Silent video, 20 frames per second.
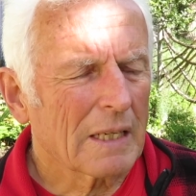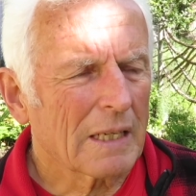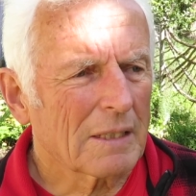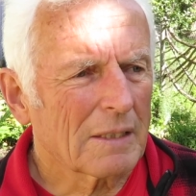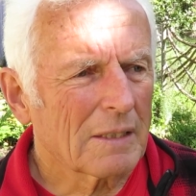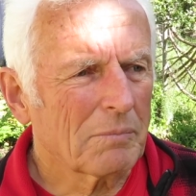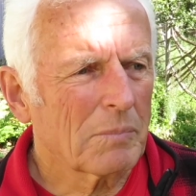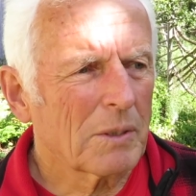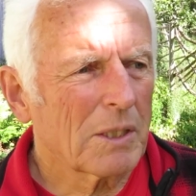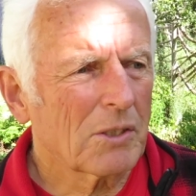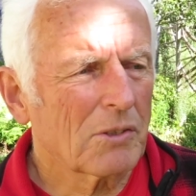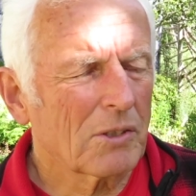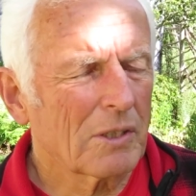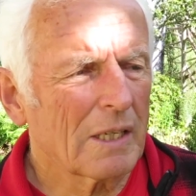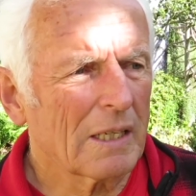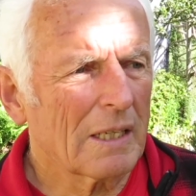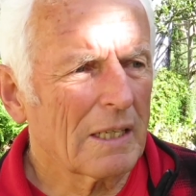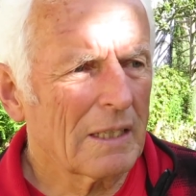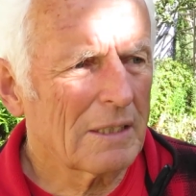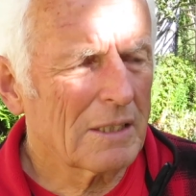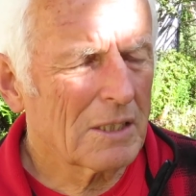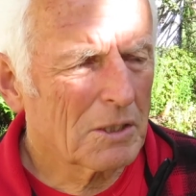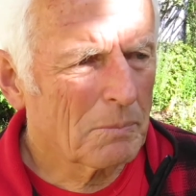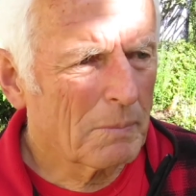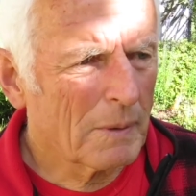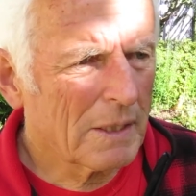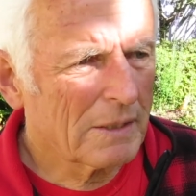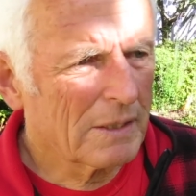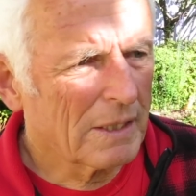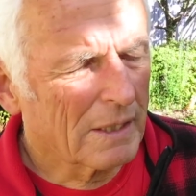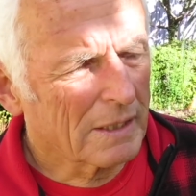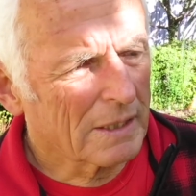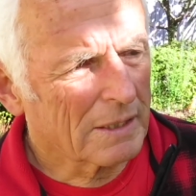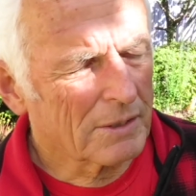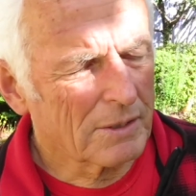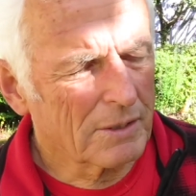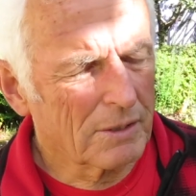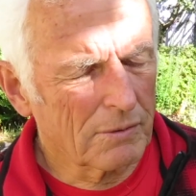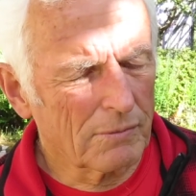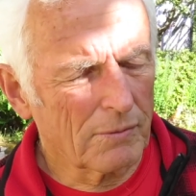And Peter and Eileen's bed
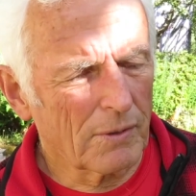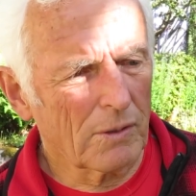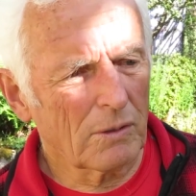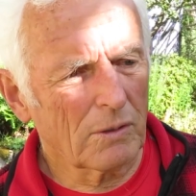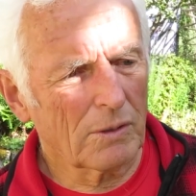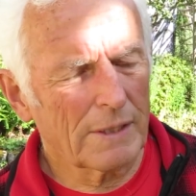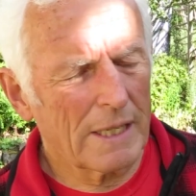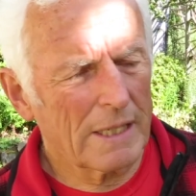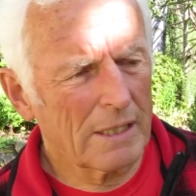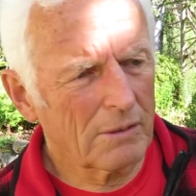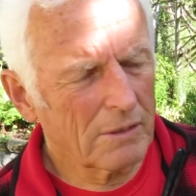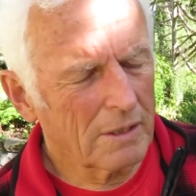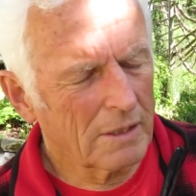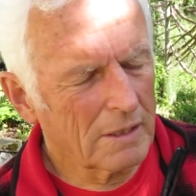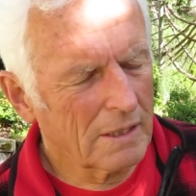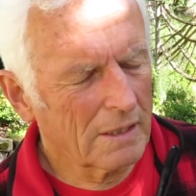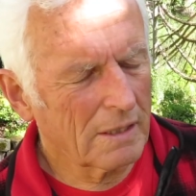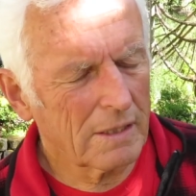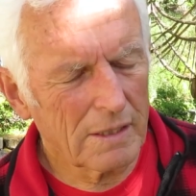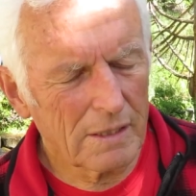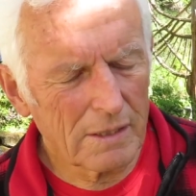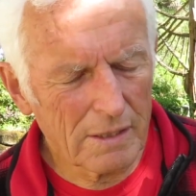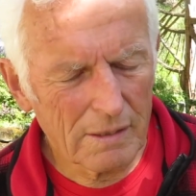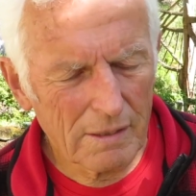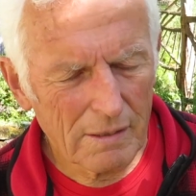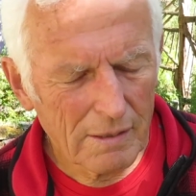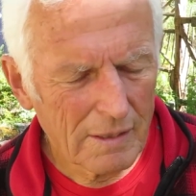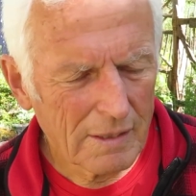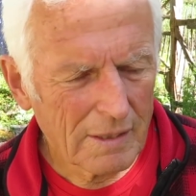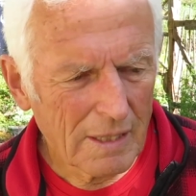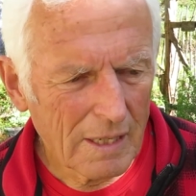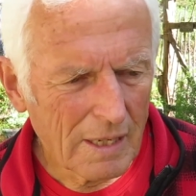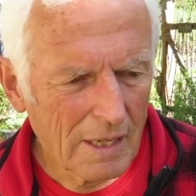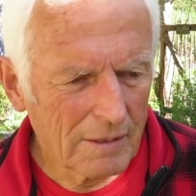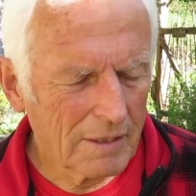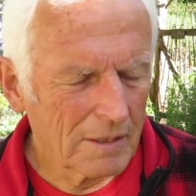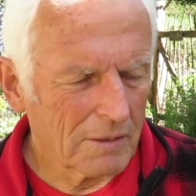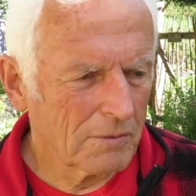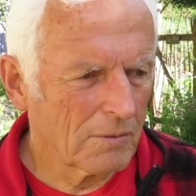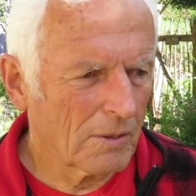had to fold down at night
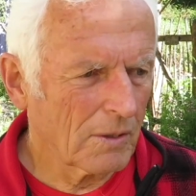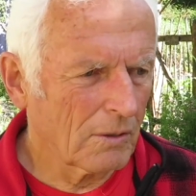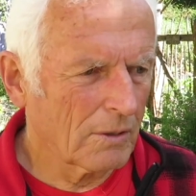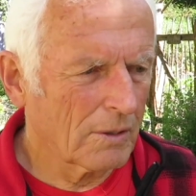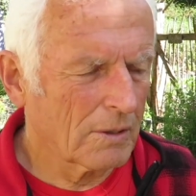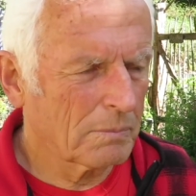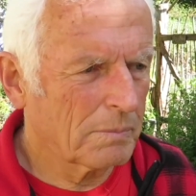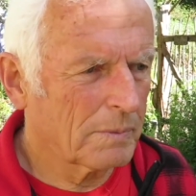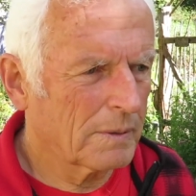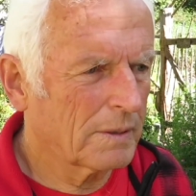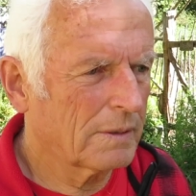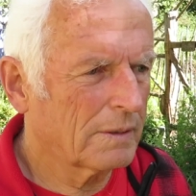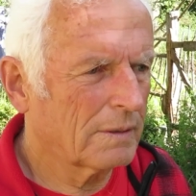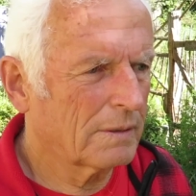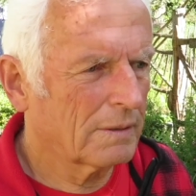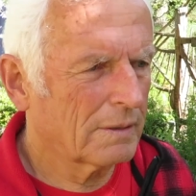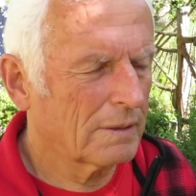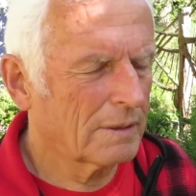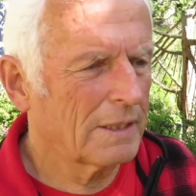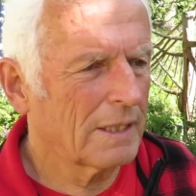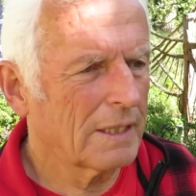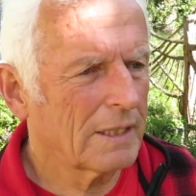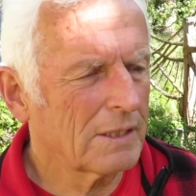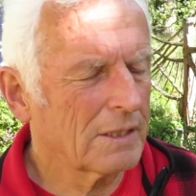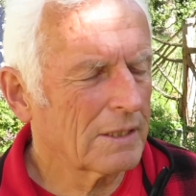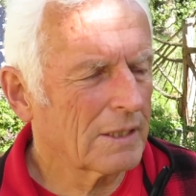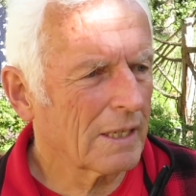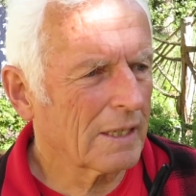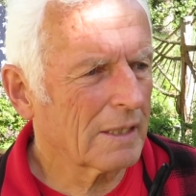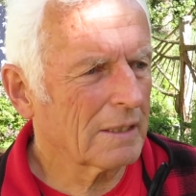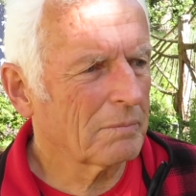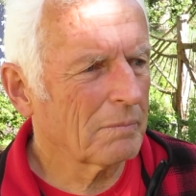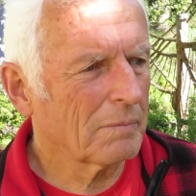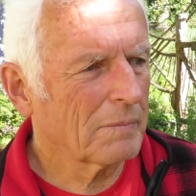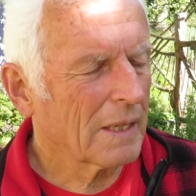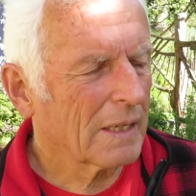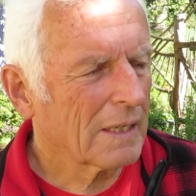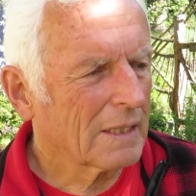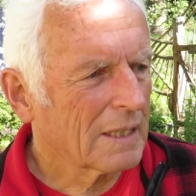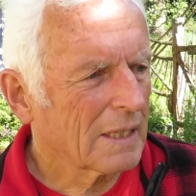and then fold up in the daytime.
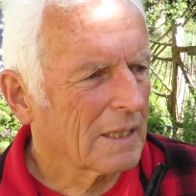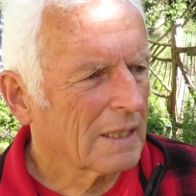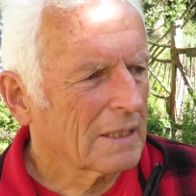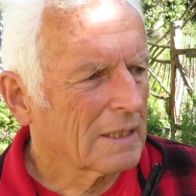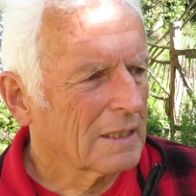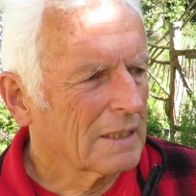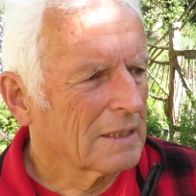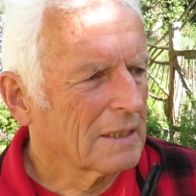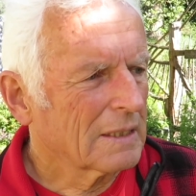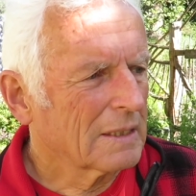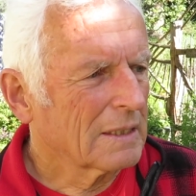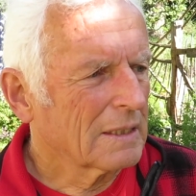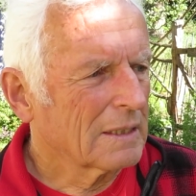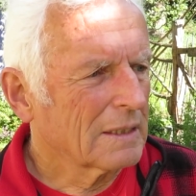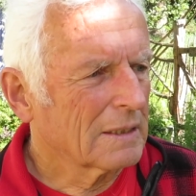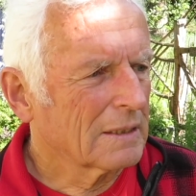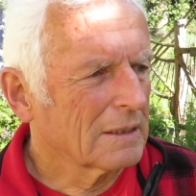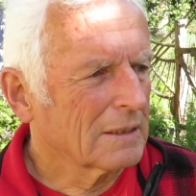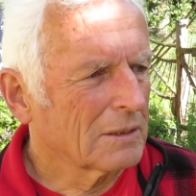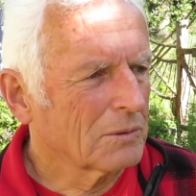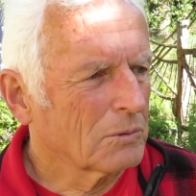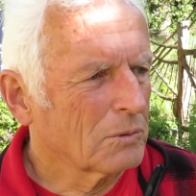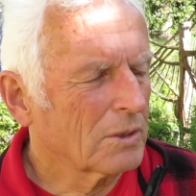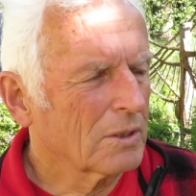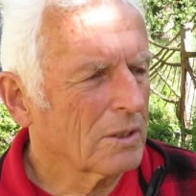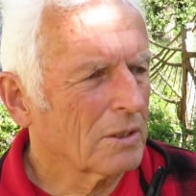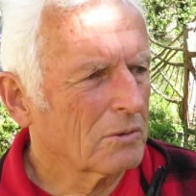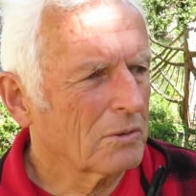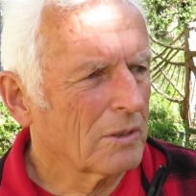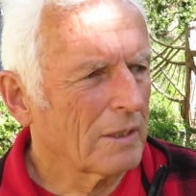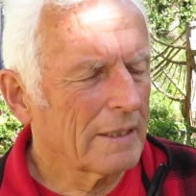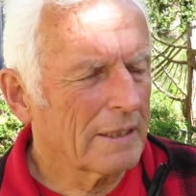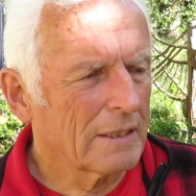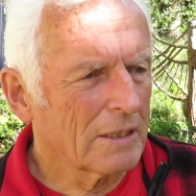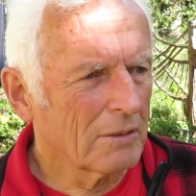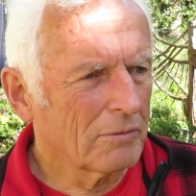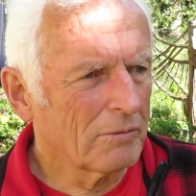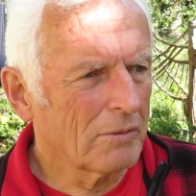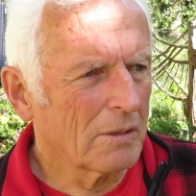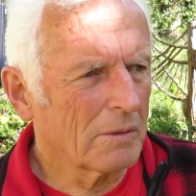There was not really an
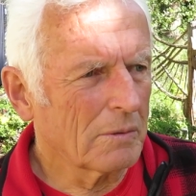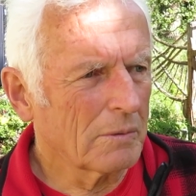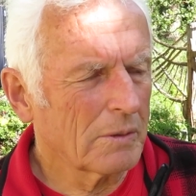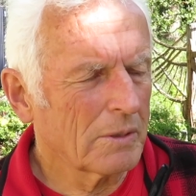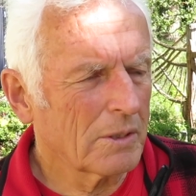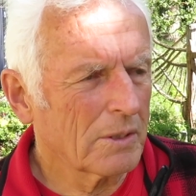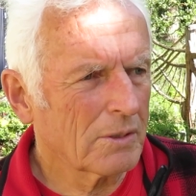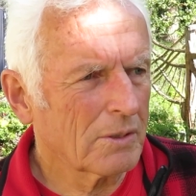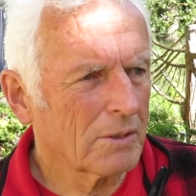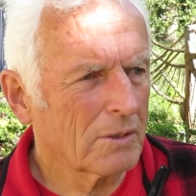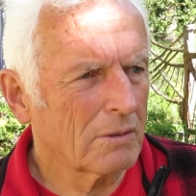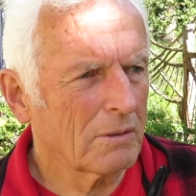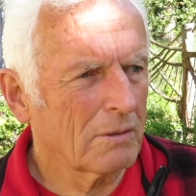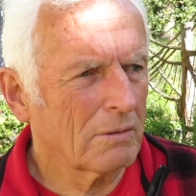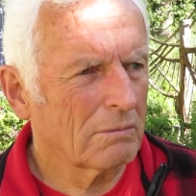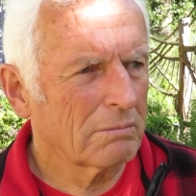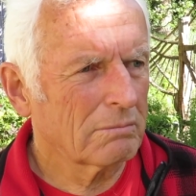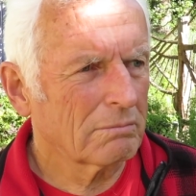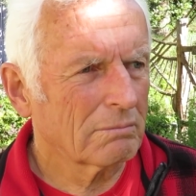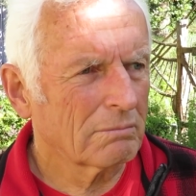oven, there were just 2